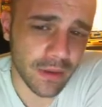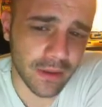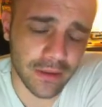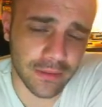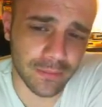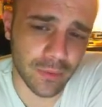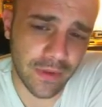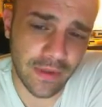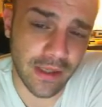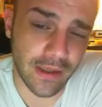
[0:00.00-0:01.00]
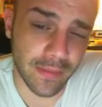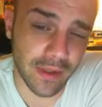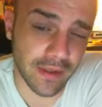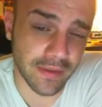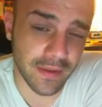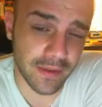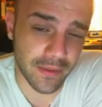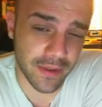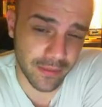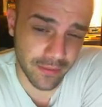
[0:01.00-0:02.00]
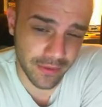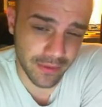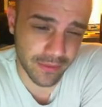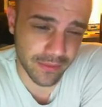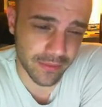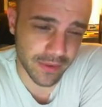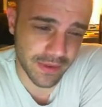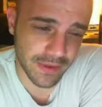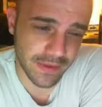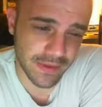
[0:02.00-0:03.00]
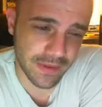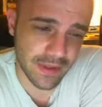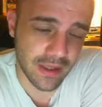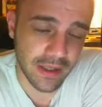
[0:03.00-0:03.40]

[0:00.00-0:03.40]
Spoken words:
One game that I did already review, which is